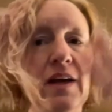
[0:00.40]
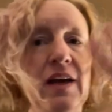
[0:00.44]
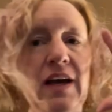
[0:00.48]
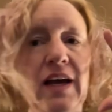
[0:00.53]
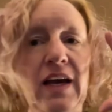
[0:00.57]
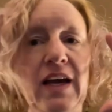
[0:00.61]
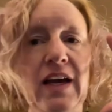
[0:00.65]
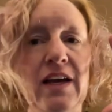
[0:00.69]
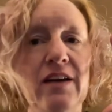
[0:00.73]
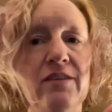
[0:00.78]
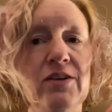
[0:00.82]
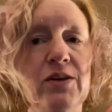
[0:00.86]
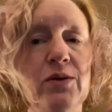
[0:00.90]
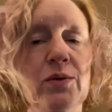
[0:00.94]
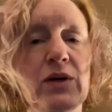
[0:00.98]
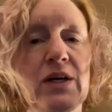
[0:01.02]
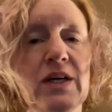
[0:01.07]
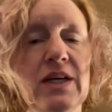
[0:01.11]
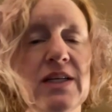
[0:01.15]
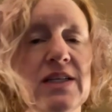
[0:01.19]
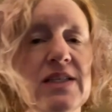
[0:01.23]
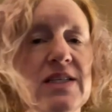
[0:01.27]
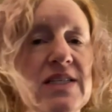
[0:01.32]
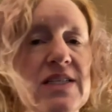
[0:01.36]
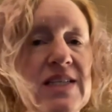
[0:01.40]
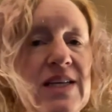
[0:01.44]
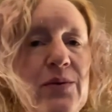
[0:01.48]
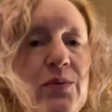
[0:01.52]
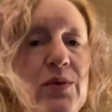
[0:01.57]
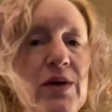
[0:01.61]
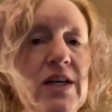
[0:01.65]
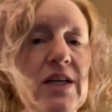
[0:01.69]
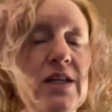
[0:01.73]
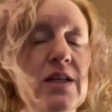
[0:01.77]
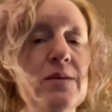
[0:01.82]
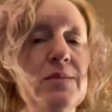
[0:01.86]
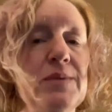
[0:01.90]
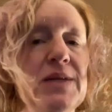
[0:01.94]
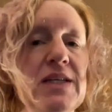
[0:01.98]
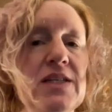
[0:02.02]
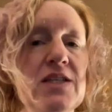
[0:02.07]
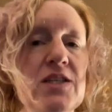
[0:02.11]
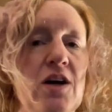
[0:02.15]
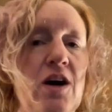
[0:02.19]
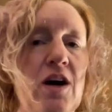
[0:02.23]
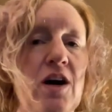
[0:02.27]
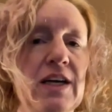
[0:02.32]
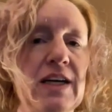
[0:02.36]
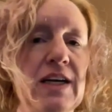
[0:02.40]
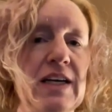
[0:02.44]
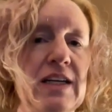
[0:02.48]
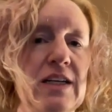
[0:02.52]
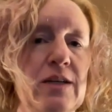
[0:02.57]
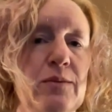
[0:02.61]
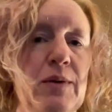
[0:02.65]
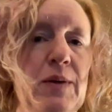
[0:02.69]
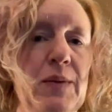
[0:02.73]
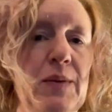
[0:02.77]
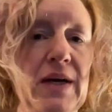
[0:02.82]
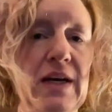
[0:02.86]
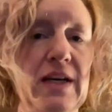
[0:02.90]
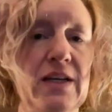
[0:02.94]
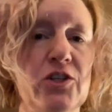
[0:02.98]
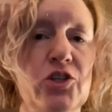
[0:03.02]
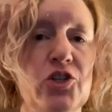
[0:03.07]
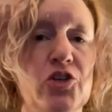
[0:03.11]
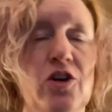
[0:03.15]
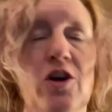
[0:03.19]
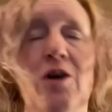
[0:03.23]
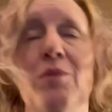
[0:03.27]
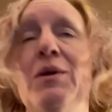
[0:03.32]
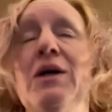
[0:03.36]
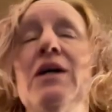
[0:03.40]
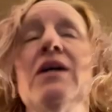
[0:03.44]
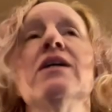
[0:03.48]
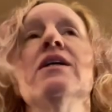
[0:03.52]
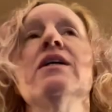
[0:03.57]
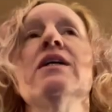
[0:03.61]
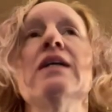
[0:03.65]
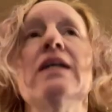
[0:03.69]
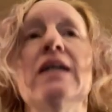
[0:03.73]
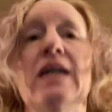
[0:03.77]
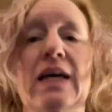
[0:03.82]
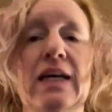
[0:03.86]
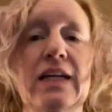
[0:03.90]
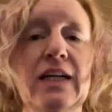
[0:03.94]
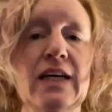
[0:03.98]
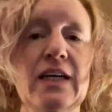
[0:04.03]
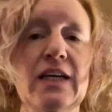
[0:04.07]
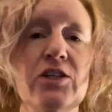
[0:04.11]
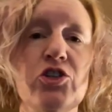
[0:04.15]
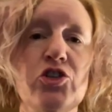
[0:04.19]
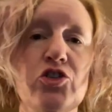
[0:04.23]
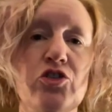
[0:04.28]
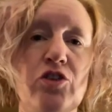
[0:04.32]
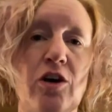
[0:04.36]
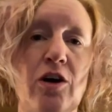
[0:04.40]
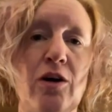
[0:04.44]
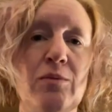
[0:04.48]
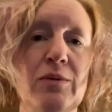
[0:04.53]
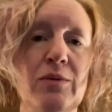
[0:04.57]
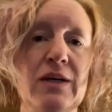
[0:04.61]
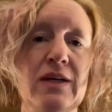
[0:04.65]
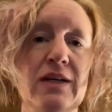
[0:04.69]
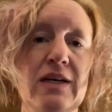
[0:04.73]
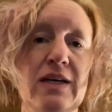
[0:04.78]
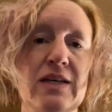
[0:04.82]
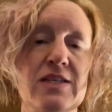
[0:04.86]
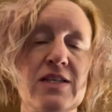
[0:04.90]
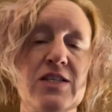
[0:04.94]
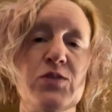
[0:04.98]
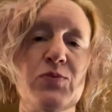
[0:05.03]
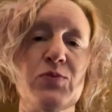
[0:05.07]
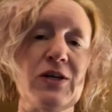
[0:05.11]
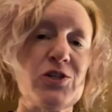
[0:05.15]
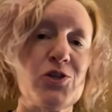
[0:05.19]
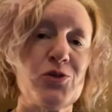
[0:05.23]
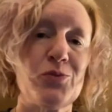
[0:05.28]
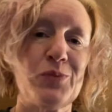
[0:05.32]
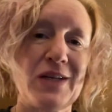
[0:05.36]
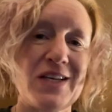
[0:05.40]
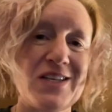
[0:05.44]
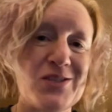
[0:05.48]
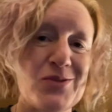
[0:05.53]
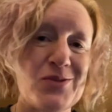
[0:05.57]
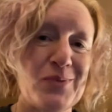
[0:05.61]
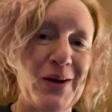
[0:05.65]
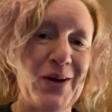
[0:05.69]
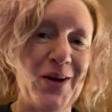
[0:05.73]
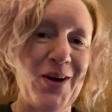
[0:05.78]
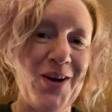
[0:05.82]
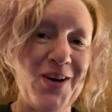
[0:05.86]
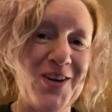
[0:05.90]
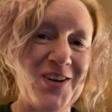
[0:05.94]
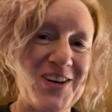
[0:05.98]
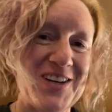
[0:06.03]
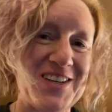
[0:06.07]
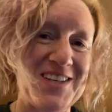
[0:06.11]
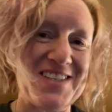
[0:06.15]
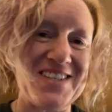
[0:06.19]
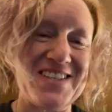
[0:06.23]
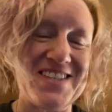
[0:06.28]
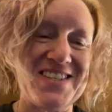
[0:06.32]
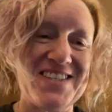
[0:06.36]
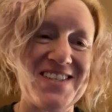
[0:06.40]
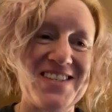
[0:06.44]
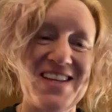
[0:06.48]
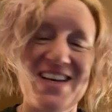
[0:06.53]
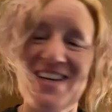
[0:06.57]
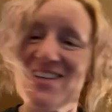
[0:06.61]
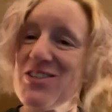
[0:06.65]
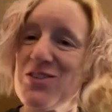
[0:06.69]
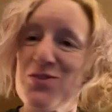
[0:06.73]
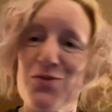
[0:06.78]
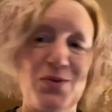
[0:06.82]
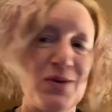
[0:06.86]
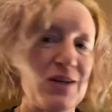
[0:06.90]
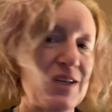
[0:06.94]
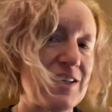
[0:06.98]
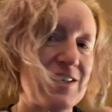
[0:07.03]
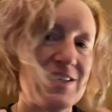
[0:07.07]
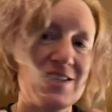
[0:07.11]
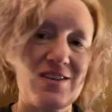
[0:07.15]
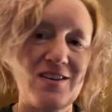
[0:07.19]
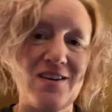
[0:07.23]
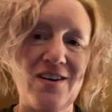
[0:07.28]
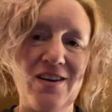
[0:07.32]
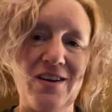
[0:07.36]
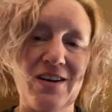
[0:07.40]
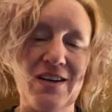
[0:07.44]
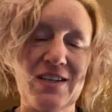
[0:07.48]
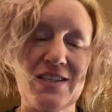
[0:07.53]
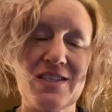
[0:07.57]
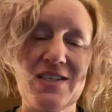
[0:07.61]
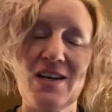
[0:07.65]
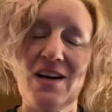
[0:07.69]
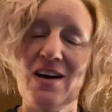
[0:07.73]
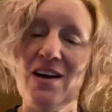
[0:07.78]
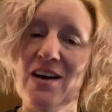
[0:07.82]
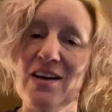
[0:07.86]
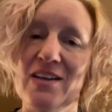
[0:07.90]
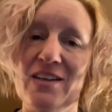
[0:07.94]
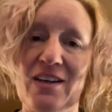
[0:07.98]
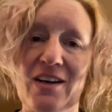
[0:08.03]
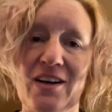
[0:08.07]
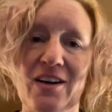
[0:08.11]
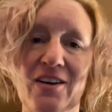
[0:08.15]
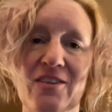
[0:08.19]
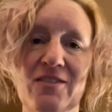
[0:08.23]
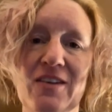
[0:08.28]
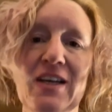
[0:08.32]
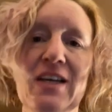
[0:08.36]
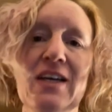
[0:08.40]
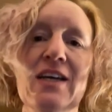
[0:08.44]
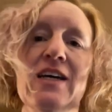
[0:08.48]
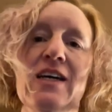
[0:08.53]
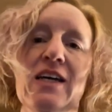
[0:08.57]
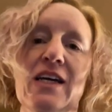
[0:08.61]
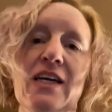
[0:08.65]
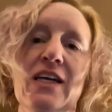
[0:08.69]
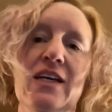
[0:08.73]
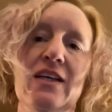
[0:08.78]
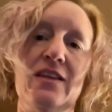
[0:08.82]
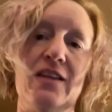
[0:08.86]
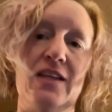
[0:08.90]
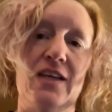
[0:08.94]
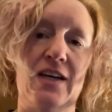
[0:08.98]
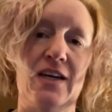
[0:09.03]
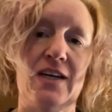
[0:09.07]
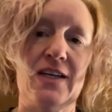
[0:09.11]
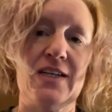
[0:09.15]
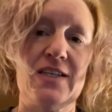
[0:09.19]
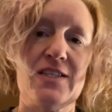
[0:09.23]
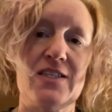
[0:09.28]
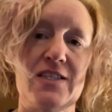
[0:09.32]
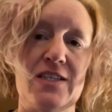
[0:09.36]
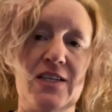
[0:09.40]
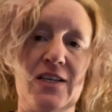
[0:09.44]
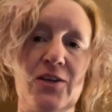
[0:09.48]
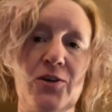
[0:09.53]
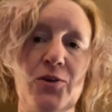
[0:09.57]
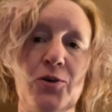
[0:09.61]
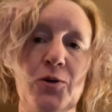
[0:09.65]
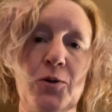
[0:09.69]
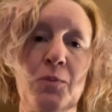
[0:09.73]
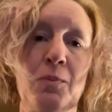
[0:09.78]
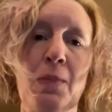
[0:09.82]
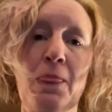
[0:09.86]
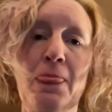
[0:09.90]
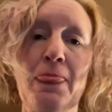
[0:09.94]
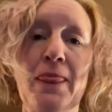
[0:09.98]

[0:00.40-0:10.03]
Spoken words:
Hey everyone, today we're going to be talking about head trauma. And head trauma has a special place in my heart because that's what I saw a ton of in the ICU.